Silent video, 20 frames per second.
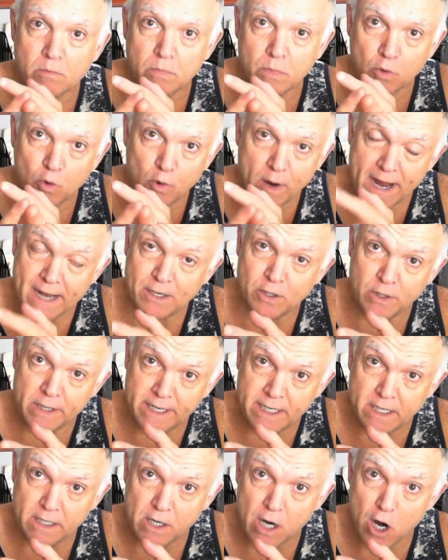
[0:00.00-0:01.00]

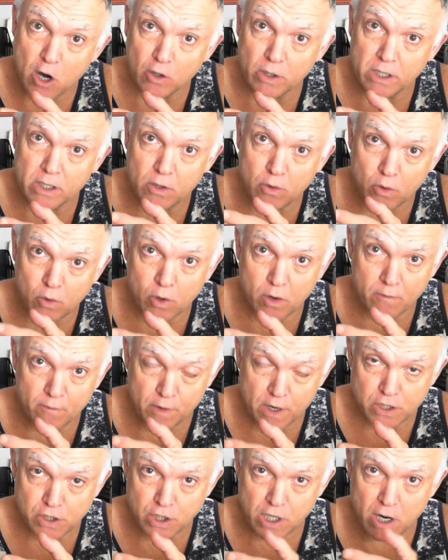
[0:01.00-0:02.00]
granulated garlic or
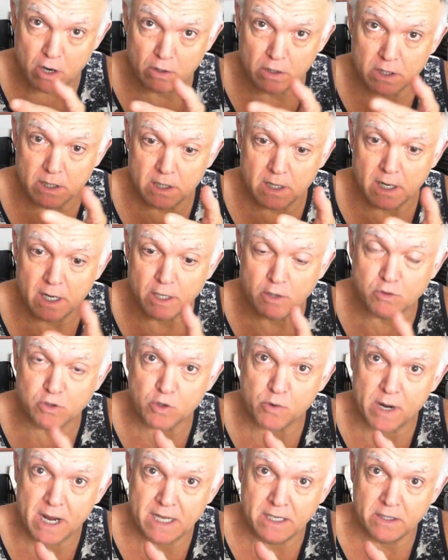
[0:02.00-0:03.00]
fresh garlic. I use
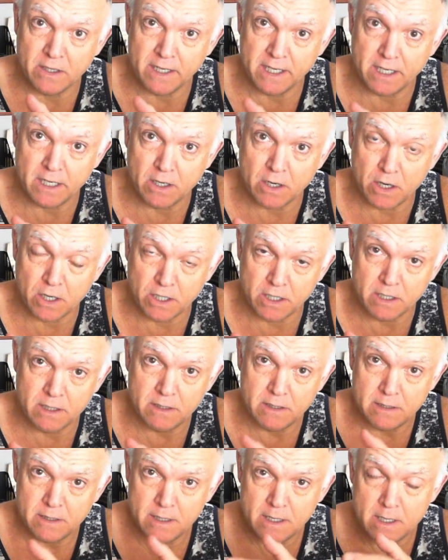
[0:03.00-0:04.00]
granulated onion,
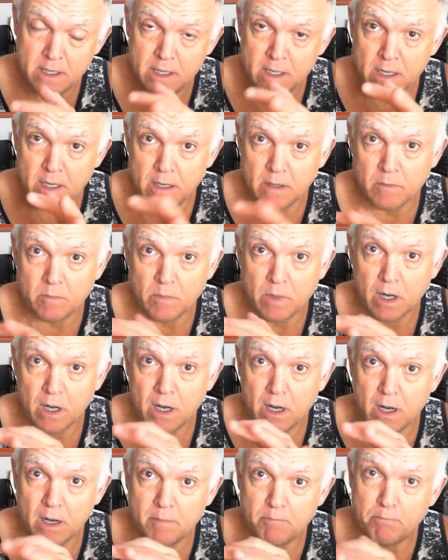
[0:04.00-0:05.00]

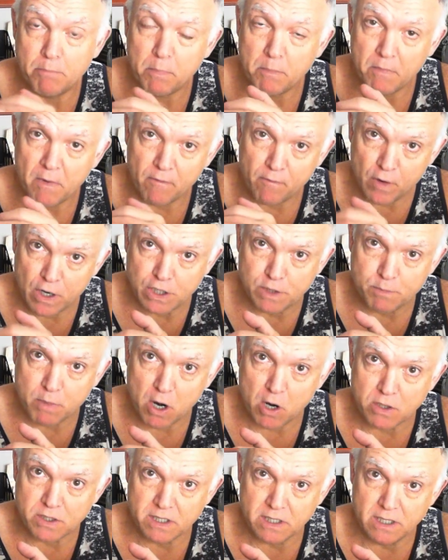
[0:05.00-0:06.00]
fresh
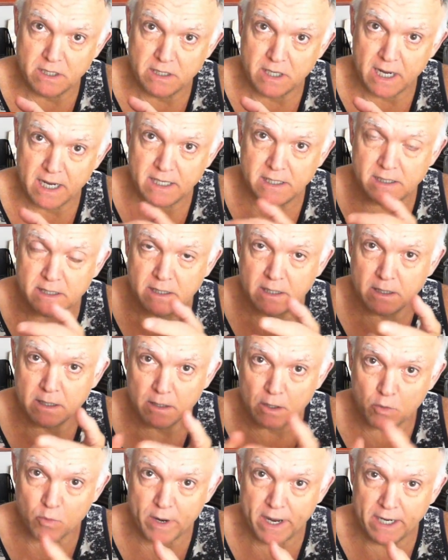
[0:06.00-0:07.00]
parsley diced,
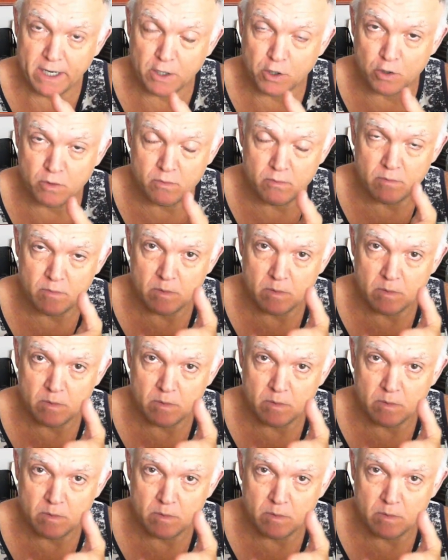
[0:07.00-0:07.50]
oregano,